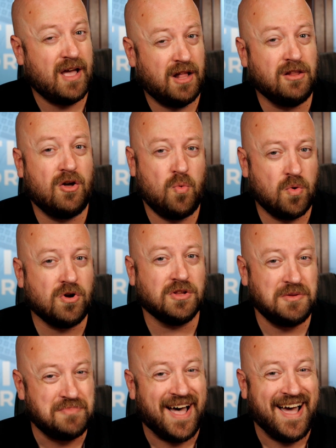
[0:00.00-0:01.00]
hello world
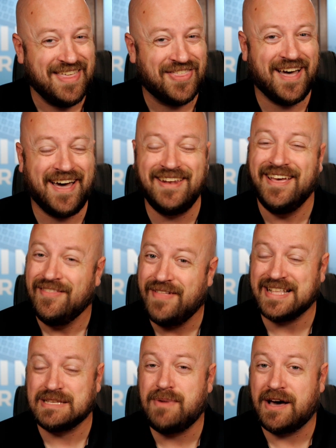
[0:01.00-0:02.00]
in Python.
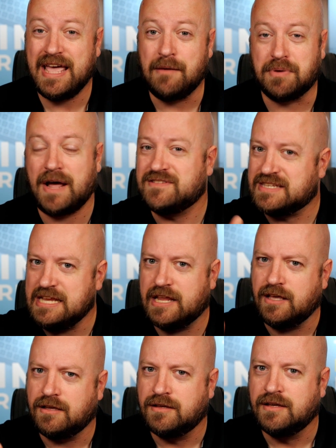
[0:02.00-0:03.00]
That's about it, but I've seen
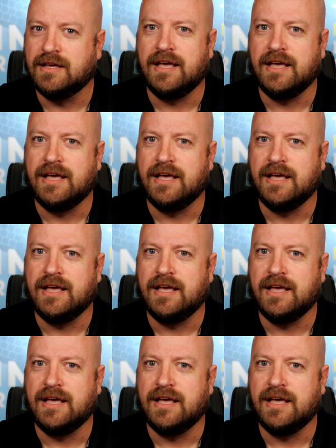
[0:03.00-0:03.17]
it.